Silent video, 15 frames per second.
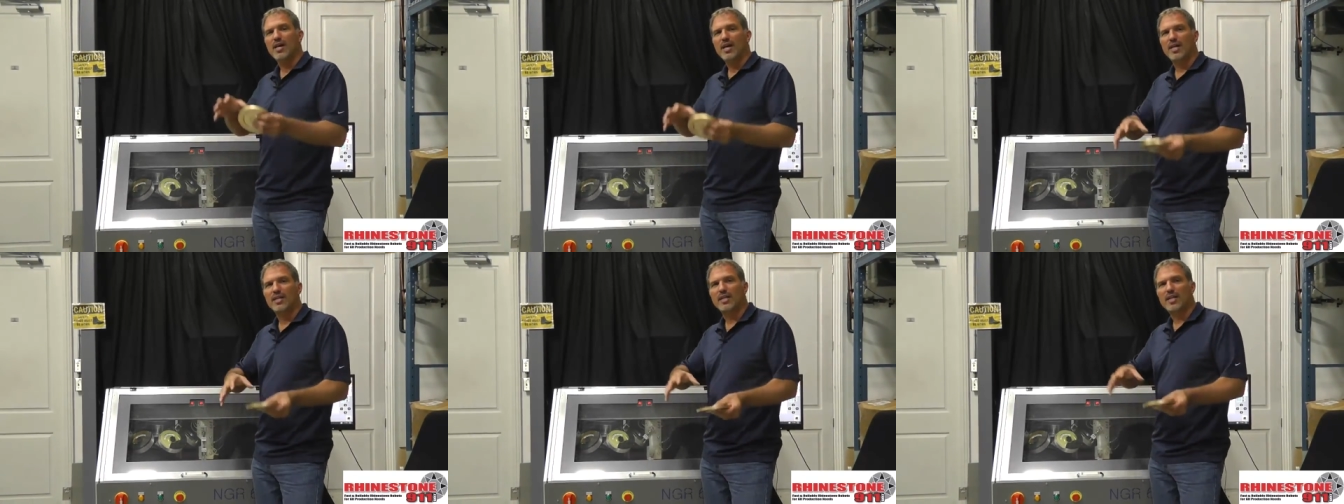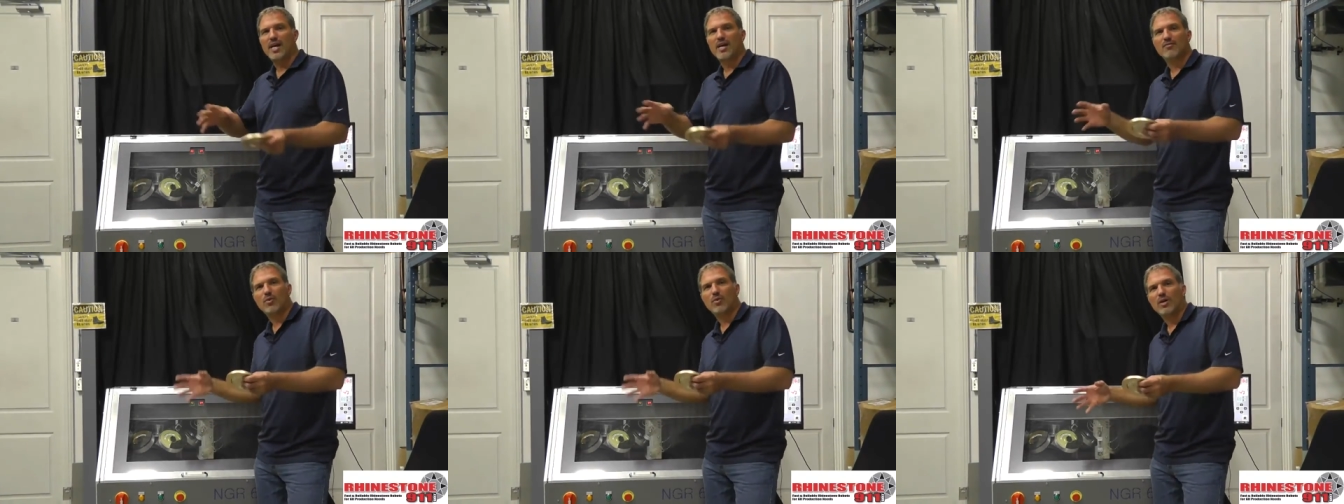and then
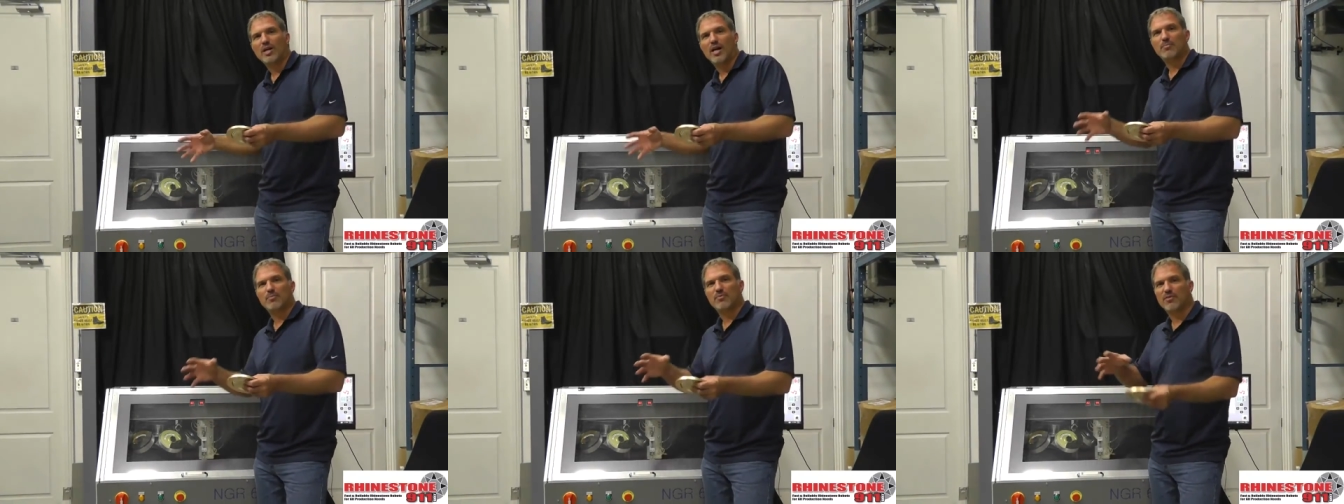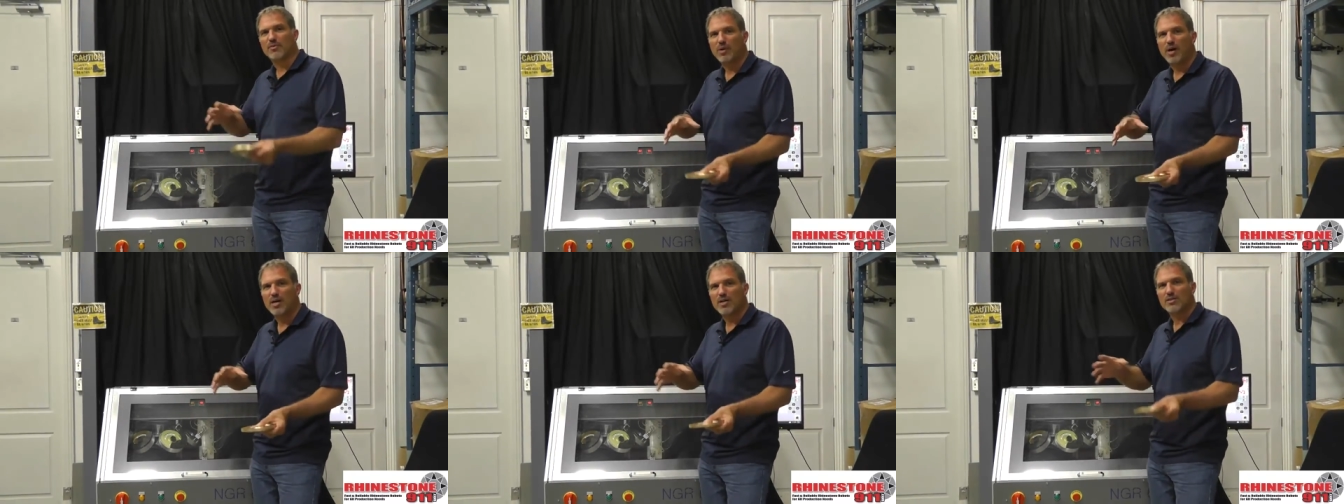have one up for
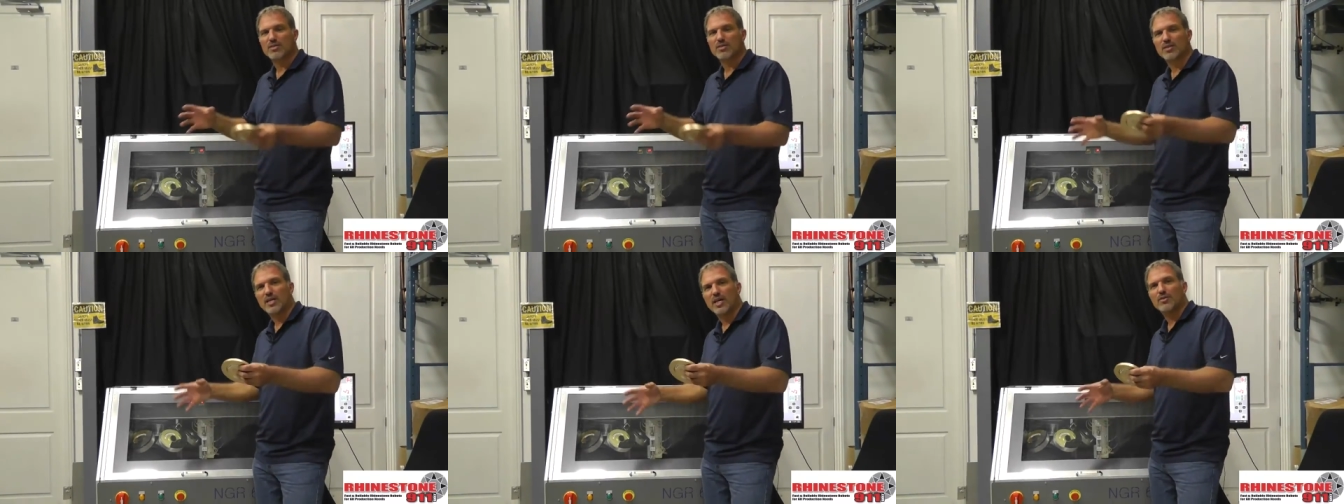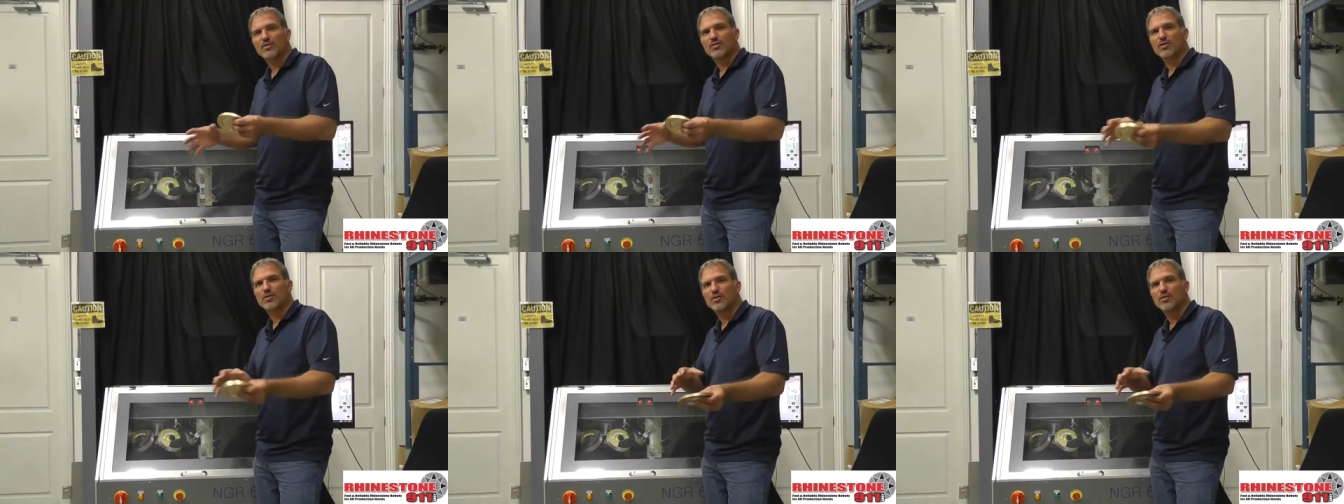parts and the other
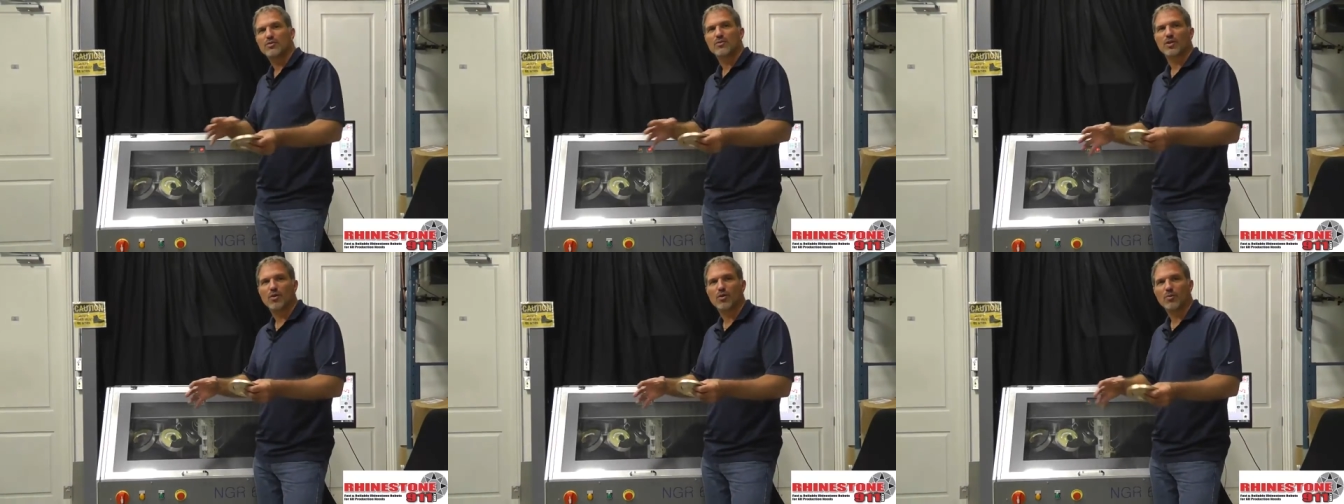2,